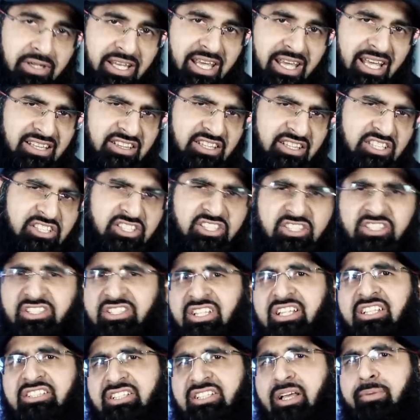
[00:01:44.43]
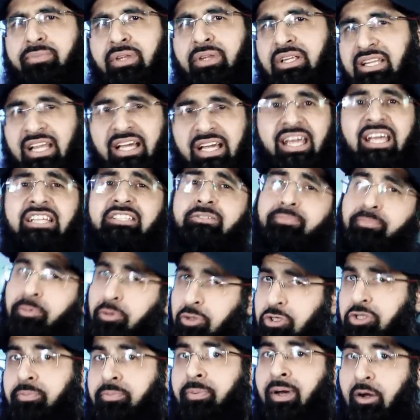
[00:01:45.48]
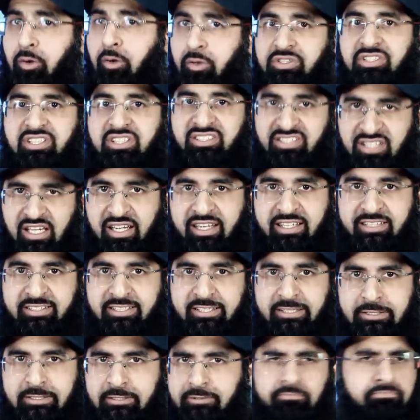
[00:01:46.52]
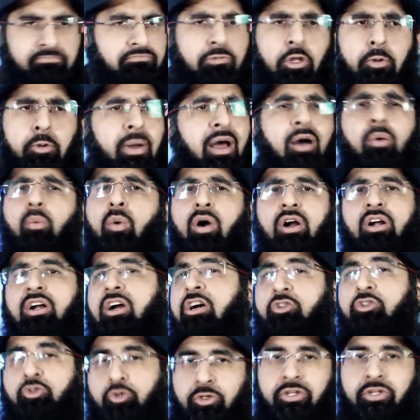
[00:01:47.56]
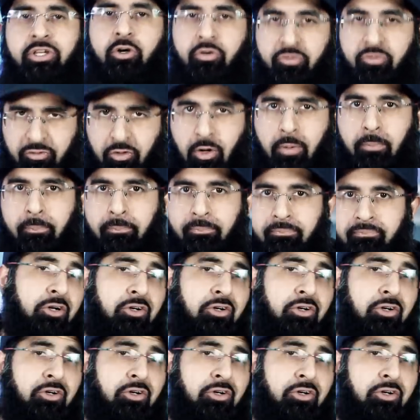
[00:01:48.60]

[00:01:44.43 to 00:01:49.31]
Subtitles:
But yet this is still something that gets pushed by our societies, no matter what country you're from,